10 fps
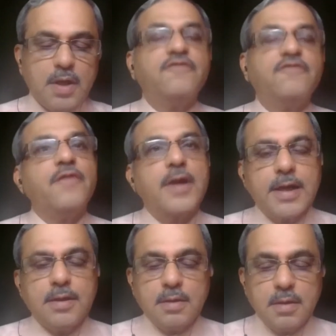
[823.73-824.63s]
If you
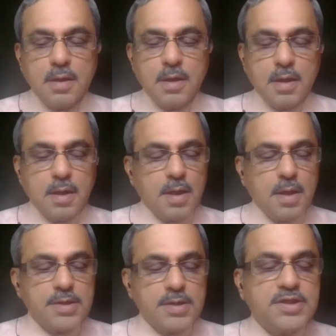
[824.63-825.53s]
forget,
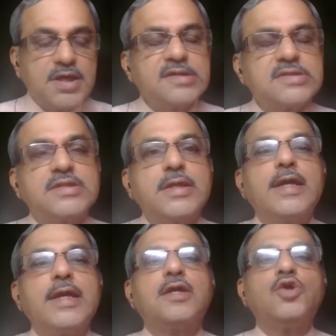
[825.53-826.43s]
just
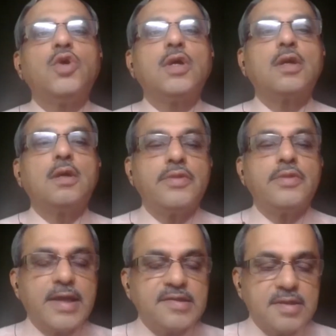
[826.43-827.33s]
take your
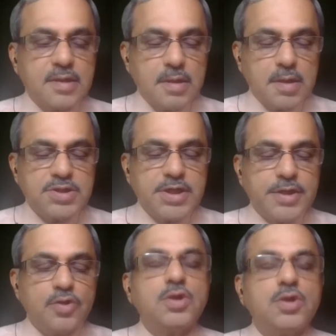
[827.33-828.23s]
next
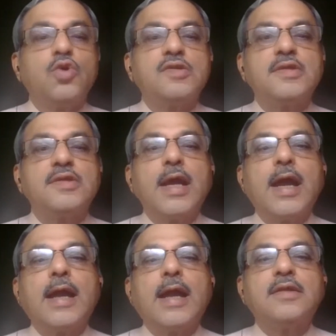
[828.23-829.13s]
scheduled dose
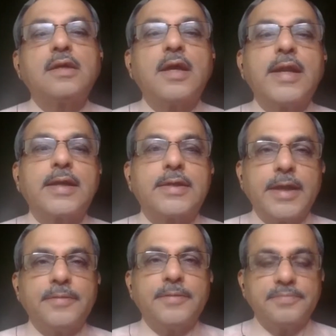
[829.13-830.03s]
at the correct
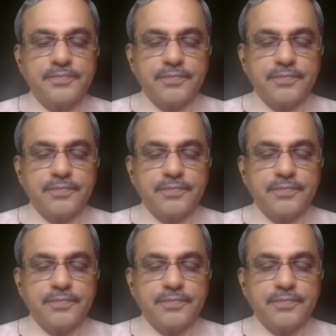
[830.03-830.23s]
time.